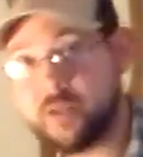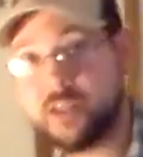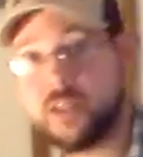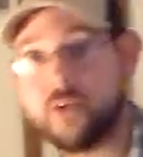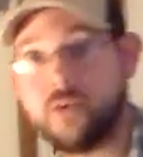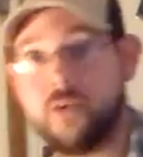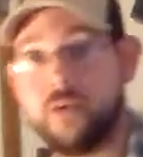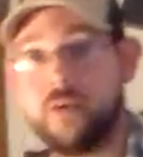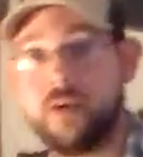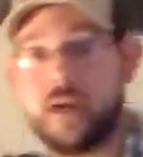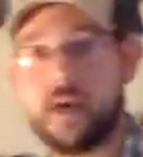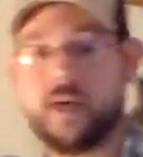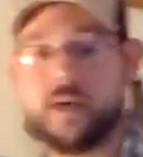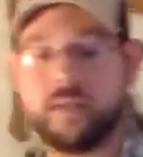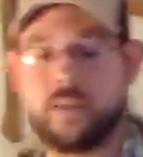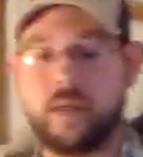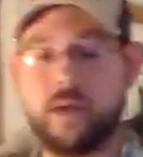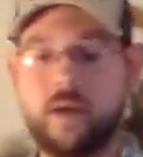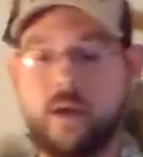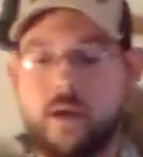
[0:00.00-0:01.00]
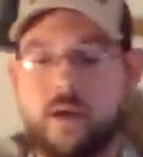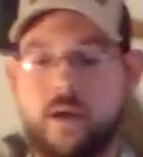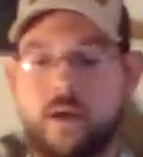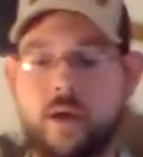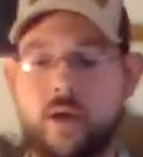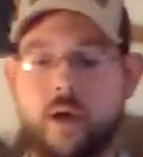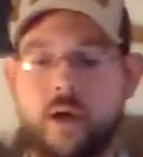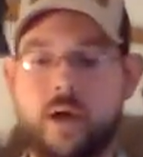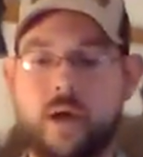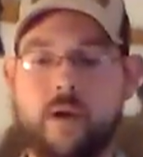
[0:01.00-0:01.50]
I'll be showing you guys,
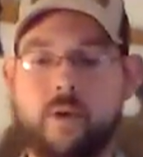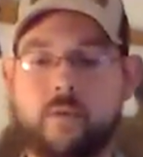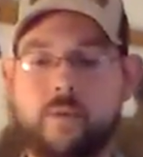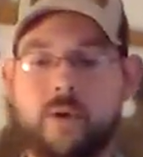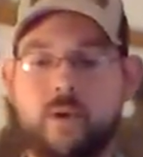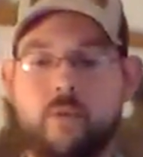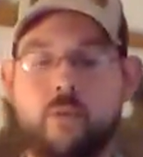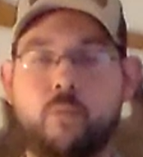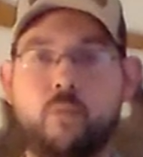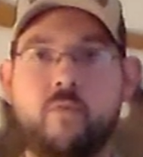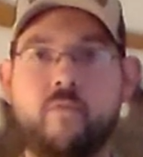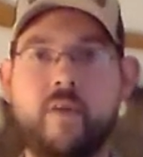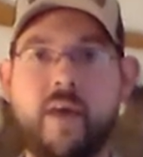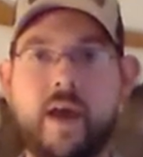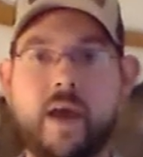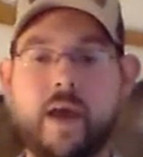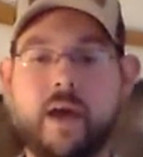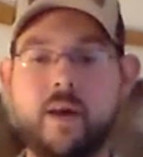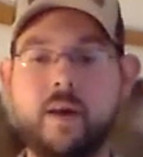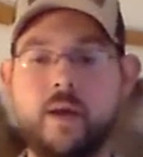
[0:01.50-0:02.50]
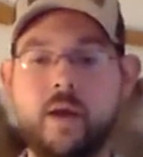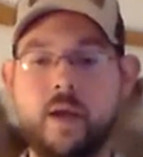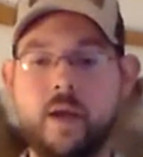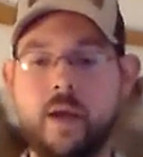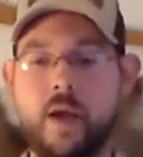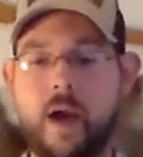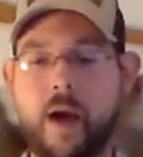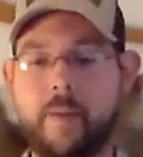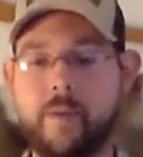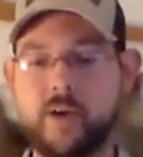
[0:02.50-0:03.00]
we're gonna remove the head.
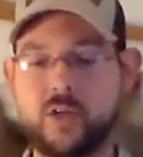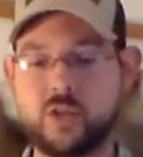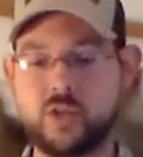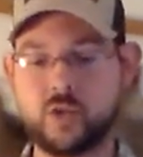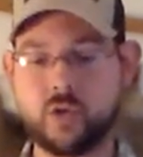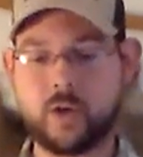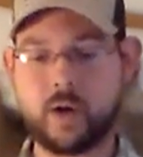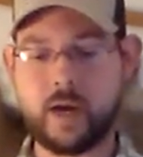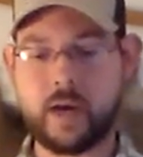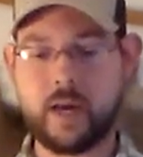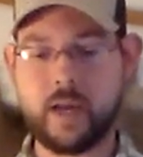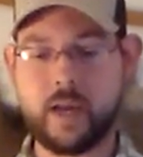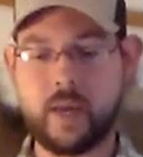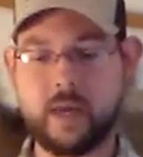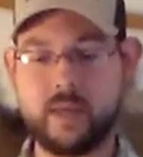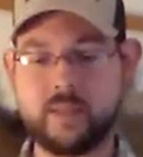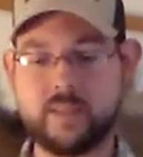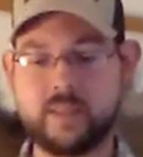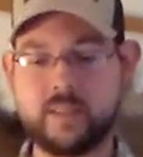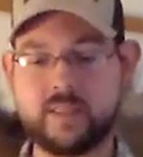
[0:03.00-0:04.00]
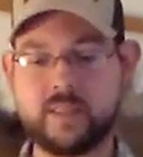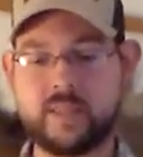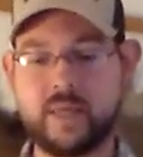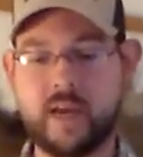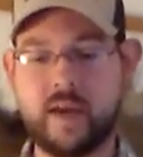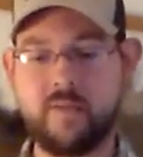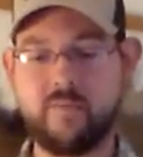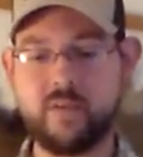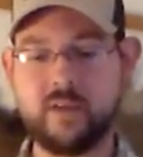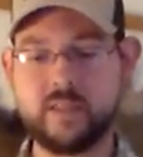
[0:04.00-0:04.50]
I'm gonna try and
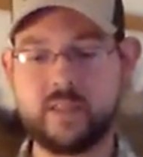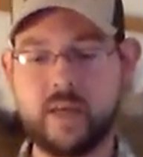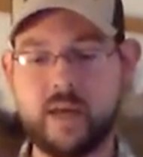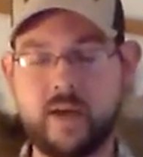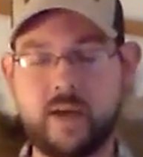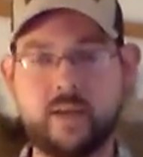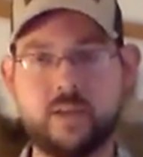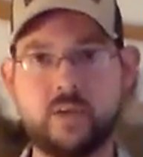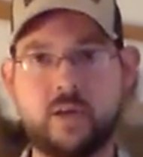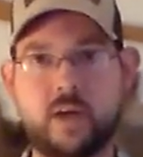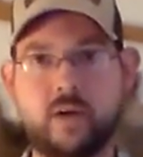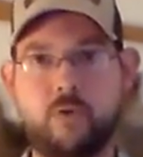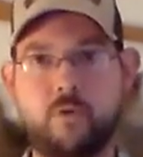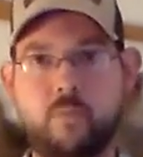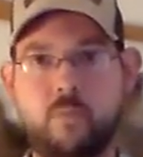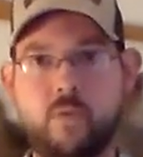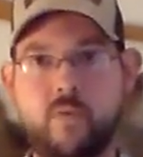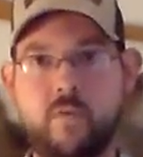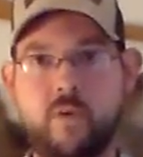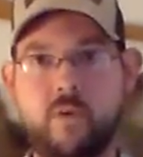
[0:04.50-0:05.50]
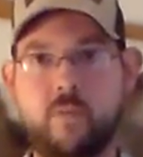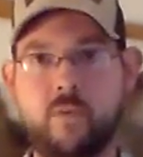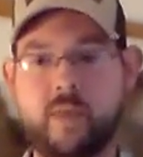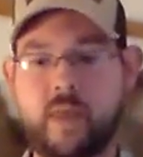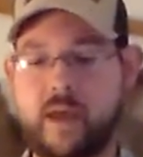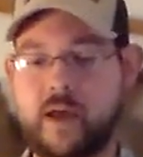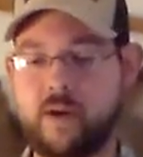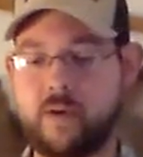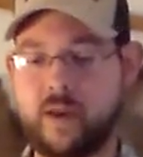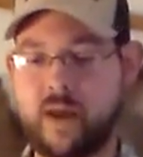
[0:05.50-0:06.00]
save this head, try to remove it
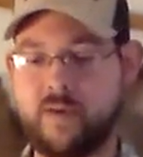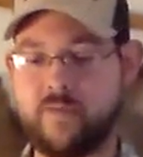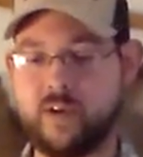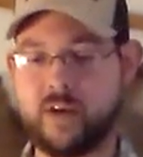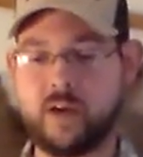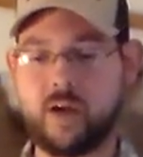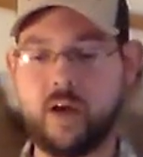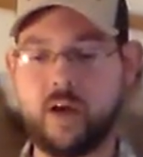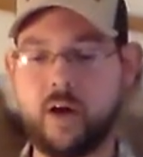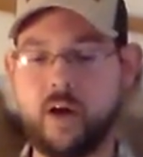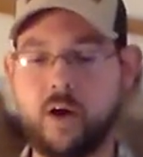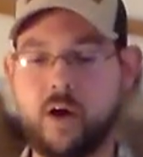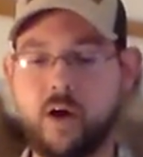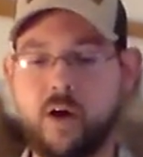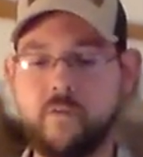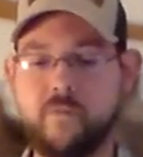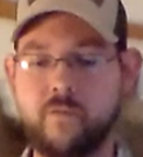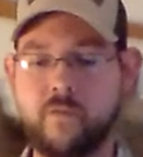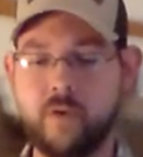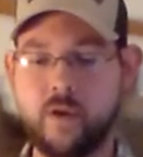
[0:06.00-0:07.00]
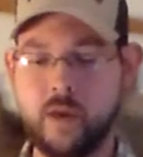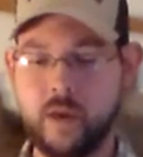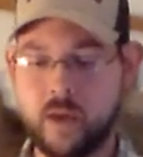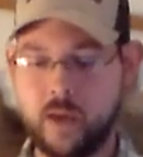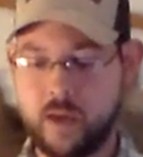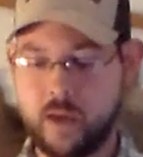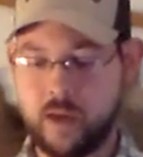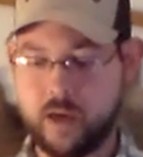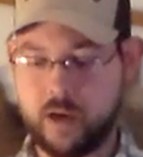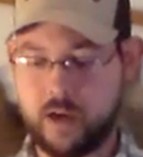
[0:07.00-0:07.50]
without having to cut it off,
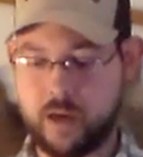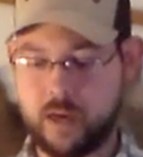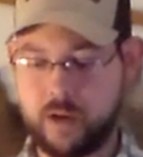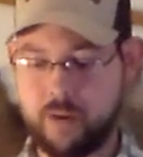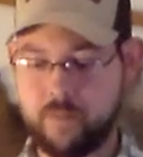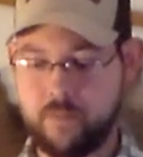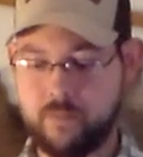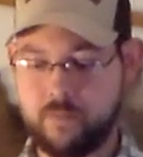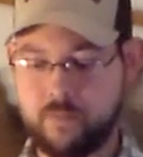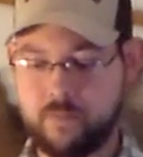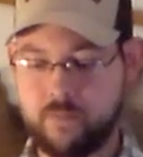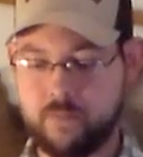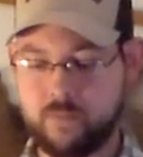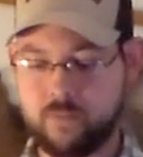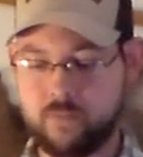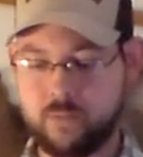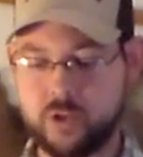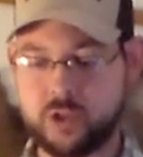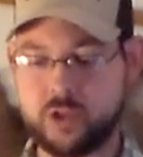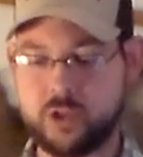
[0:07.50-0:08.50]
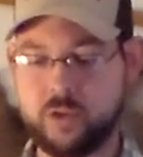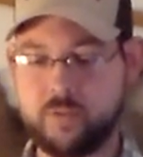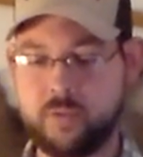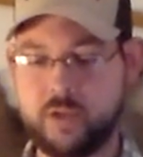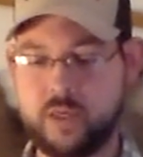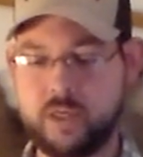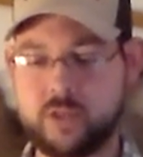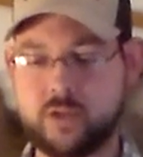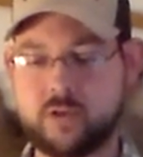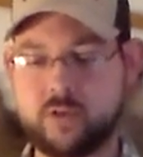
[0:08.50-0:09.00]
which should
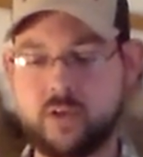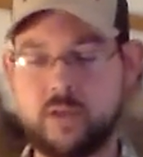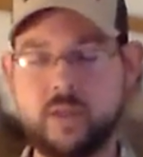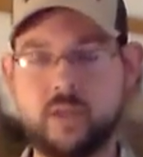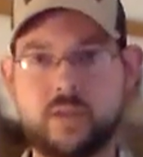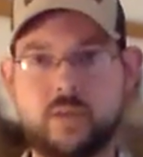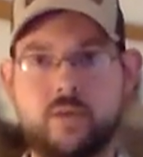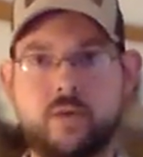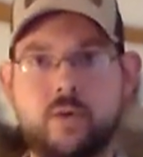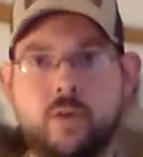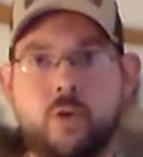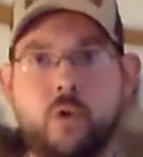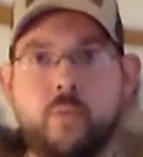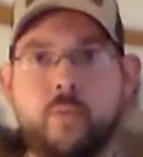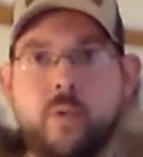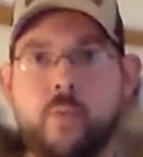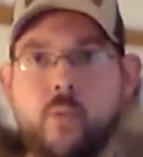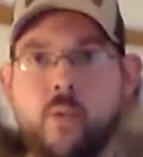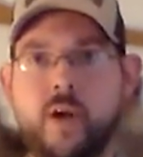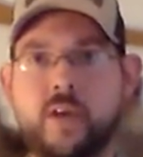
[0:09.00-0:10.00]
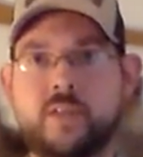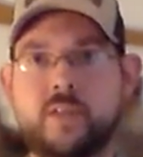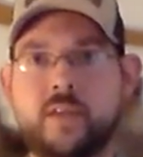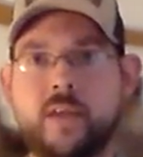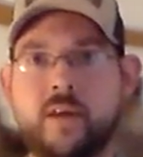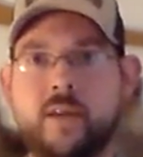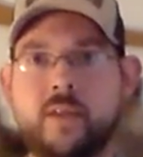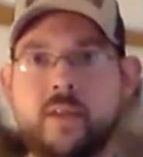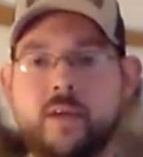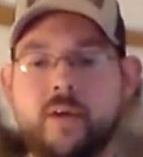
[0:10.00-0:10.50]
be interesting because there's an aluminum wedge
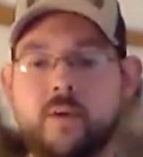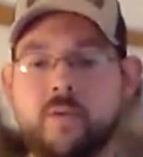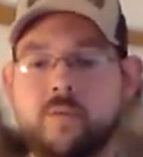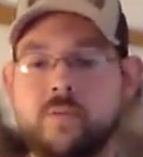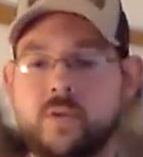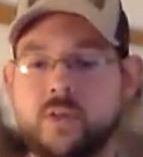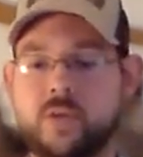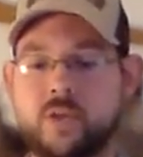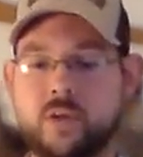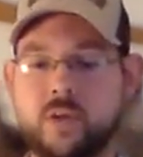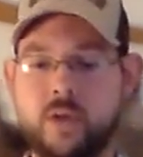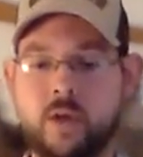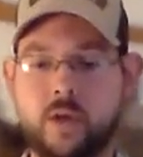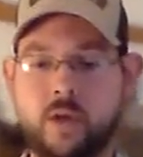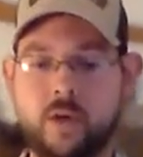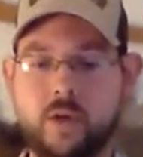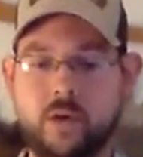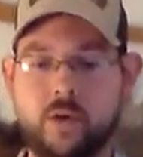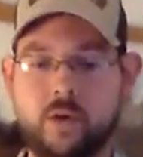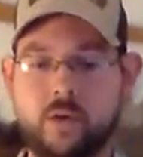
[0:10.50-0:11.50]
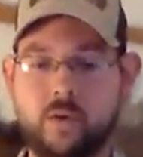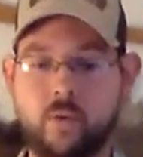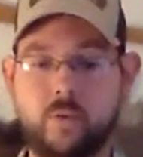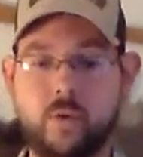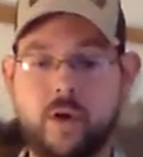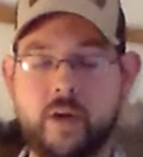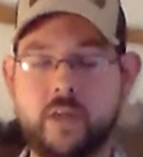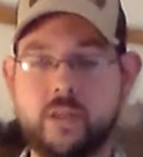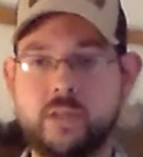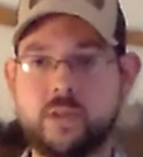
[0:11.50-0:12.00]
down in there, which you'll
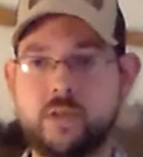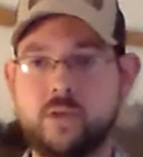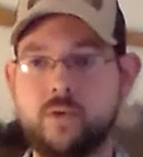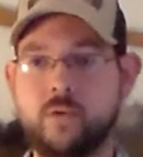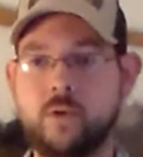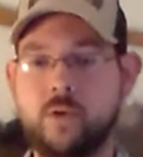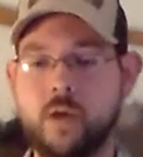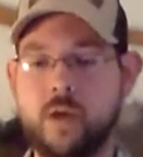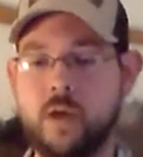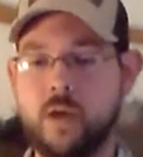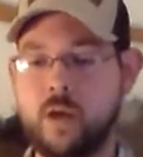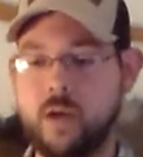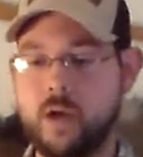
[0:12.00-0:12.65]
run into.